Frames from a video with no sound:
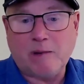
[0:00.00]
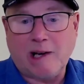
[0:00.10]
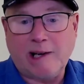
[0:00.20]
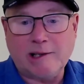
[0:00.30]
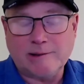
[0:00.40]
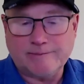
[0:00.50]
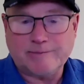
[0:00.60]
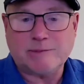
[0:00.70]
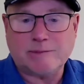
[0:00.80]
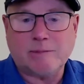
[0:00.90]
9 and
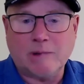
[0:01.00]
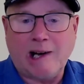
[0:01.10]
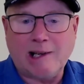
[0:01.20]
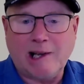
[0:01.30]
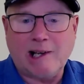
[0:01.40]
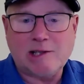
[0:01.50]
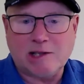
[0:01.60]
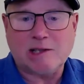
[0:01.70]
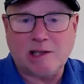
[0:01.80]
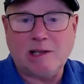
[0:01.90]
9 less
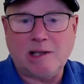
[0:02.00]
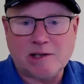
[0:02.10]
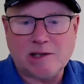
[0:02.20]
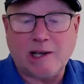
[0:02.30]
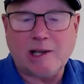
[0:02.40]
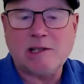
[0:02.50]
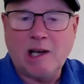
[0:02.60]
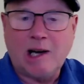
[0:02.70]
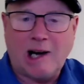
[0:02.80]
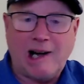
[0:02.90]
16 is 6.
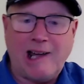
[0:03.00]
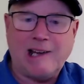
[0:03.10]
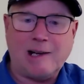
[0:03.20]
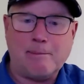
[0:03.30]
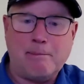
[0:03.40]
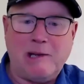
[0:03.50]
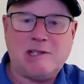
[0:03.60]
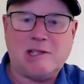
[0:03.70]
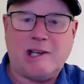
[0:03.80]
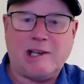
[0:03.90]
I add a
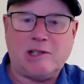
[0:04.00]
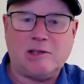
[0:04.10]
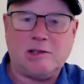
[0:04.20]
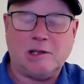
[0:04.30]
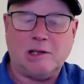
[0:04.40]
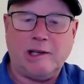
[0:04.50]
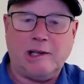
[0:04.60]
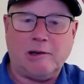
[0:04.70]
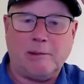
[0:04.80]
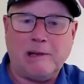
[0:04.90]
midsection to the
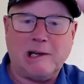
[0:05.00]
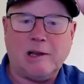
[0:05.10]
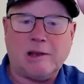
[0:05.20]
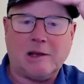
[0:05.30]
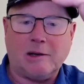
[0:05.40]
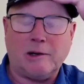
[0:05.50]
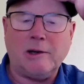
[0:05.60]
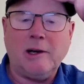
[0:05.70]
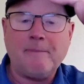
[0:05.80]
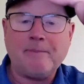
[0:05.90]
leader, a middle
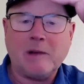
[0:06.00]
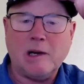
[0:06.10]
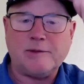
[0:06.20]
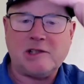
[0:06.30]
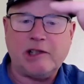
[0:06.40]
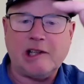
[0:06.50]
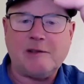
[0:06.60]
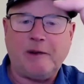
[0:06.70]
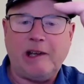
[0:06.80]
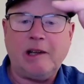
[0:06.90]
third of 6
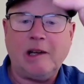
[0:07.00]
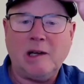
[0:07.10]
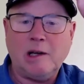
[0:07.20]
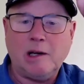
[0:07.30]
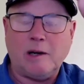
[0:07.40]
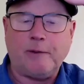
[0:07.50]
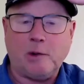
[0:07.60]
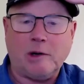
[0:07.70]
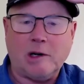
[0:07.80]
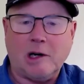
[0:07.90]
feet of
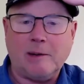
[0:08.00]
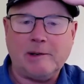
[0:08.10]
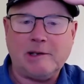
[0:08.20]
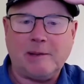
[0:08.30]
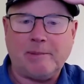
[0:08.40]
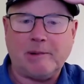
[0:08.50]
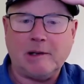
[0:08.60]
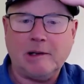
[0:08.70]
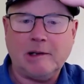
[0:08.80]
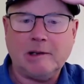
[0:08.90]
fluorocarbon tippet.
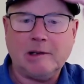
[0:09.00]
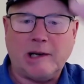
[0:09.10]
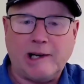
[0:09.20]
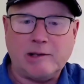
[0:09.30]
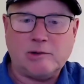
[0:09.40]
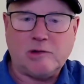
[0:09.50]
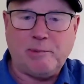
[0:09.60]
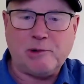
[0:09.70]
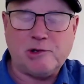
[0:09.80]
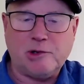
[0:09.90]
I
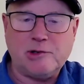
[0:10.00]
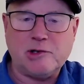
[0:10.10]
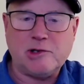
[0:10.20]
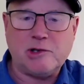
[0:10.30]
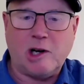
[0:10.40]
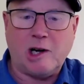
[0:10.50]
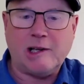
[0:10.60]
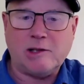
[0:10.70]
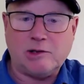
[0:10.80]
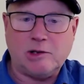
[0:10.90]
triple surgeons knot
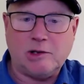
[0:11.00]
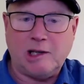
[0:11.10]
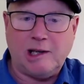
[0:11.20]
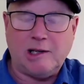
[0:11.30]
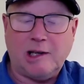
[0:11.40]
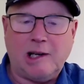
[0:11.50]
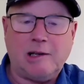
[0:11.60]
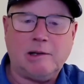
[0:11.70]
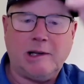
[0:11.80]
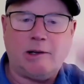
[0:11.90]
it to the
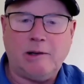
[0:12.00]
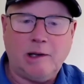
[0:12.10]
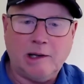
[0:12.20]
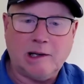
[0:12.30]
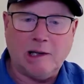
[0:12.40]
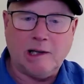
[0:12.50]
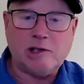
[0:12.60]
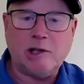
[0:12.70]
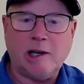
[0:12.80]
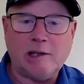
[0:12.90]
indicator leader,
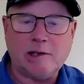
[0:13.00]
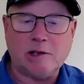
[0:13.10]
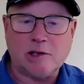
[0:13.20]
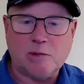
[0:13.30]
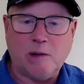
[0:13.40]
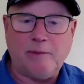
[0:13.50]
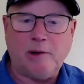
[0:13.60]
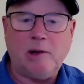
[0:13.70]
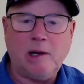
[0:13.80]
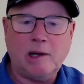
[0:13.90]
clinch knot it to the
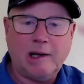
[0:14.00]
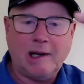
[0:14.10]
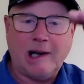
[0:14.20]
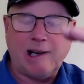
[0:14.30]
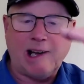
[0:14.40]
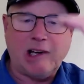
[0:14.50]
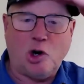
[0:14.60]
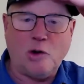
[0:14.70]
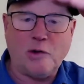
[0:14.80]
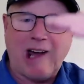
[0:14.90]
swivel, and I
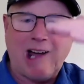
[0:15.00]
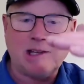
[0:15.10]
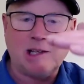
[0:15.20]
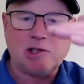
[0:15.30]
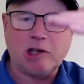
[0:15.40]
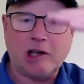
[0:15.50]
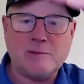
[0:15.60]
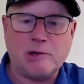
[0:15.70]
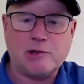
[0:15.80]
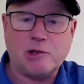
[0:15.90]
call that the
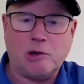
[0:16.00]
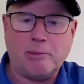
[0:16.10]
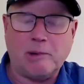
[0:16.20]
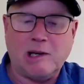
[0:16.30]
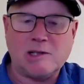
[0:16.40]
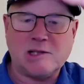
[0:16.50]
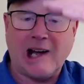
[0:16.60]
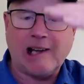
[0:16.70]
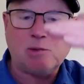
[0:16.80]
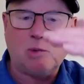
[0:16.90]
adjustment zone because
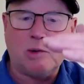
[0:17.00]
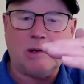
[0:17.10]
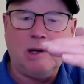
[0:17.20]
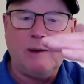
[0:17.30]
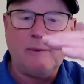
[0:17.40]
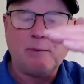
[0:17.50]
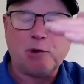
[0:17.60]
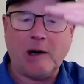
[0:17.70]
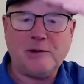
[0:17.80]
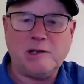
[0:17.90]
that's where
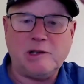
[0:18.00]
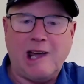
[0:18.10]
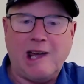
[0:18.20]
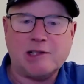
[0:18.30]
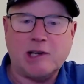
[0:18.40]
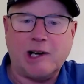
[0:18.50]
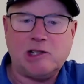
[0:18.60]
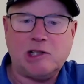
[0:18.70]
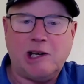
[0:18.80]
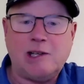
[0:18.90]
throughout the day, as I
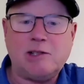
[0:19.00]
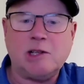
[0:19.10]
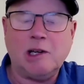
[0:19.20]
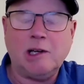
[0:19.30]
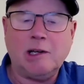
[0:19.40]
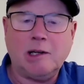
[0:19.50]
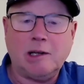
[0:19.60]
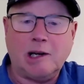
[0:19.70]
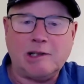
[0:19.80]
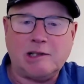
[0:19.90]
change
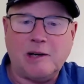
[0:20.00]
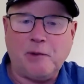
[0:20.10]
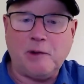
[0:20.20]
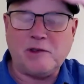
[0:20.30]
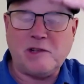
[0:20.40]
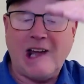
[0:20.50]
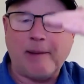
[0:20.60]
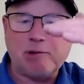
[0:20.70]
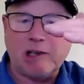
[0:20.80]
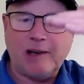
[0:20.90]
different
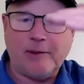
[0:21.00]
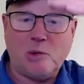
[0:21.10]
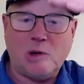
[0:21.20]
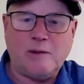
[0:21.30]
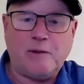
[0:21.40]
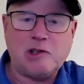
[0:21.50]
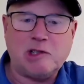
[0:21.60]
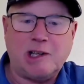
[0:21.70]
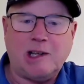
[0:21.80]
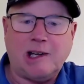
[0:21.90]
depths, I never want to fish
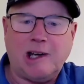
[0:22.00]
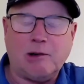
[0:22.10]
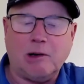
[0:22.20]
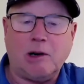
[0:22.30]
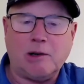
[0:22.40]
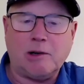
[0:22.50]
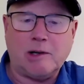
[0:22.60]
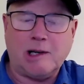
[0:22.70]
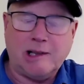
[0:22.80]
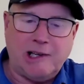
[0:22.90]
an indicator longer than
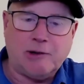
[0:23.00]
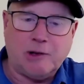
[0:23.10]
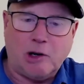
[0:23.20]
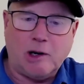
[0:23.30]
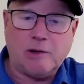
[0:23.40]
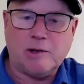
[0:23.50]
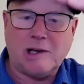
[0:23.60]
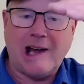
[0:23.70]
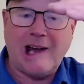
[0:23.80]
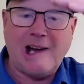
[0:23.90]
a leader longer than
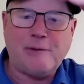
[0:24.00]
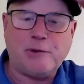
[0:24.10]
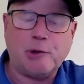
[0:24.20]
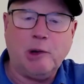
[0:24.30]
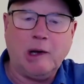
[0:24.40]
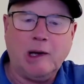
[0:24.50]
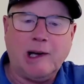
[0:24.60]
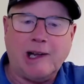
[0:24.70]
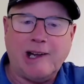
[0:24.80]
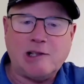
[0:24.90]
I have to,
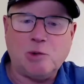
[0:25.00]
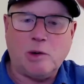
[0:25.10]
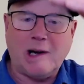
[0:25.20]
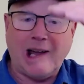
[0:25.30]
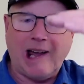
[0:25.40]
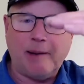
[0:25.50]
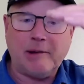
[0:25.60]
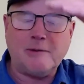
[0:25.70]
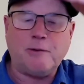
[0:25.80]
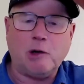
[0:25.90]
and that's where I ebb
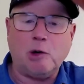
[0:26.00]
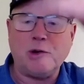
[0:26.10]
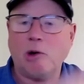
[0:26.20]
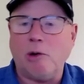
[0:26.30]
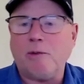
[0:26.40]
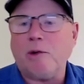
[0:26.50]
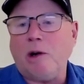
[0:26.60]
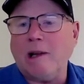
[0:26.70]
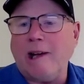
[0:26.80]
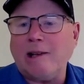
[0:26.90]
and flow the
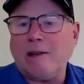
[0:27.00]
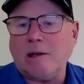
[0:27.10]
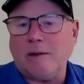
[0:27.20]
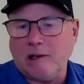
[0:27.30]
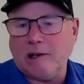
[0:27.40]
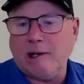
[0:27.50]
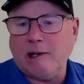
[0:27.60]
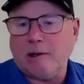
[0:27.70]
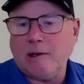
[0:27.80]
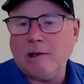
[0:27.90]
overall length of the leader.